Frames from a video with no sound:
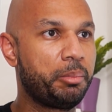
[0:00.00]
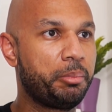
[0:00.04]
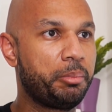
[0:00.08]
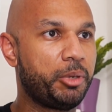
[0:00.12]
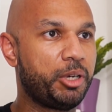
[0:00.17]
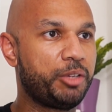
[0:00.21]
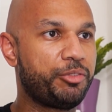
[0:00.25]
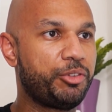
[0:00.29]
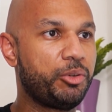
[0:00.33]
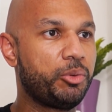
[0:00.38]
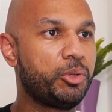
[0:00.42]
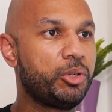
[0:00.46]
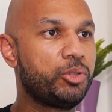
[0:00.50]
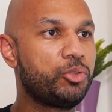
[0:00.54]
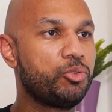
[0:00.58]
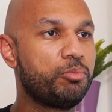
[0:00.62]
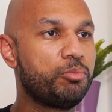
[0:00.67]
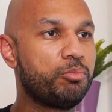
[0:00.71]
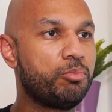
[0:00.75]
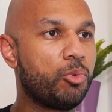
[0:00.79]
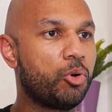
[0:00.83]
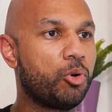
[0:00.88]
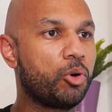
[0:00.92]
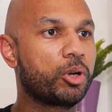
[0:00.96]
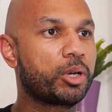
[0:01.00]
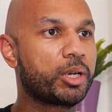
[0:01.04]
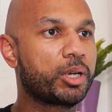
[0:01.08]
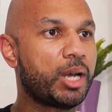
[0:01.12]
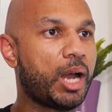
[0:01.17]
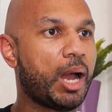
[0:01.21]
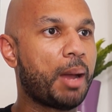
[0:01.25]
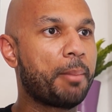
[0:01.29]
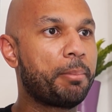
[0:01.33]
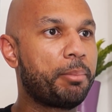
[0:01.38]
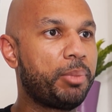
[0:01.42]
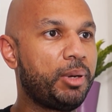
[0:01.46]
But if you want to do more
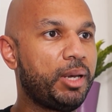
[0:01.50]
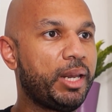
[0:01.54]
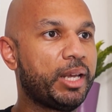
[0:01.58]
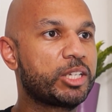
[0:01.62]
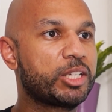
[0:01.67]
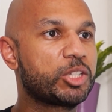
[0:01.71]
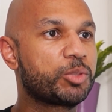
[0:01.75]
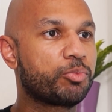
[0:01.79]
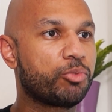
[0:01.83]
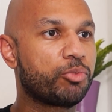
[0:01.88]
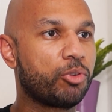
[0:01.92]
complex